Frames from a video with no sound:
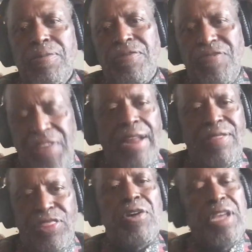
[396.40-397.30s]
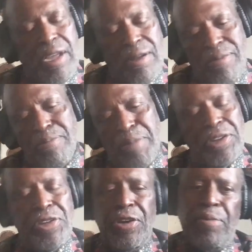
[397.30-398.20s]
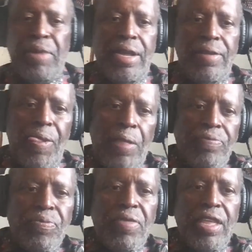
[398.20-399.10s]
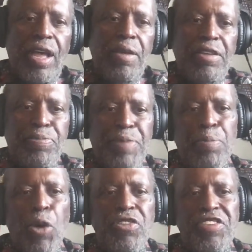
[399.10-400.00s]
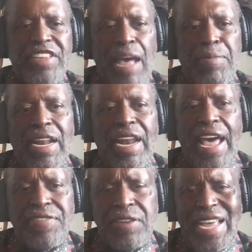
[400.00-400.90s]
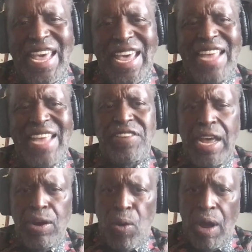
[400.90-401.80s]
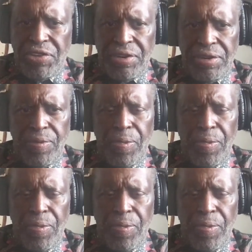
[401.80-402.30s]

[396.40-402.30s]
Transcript: vet, 30-year military man, and spent most of his time in Alaska and Seattle, Washington.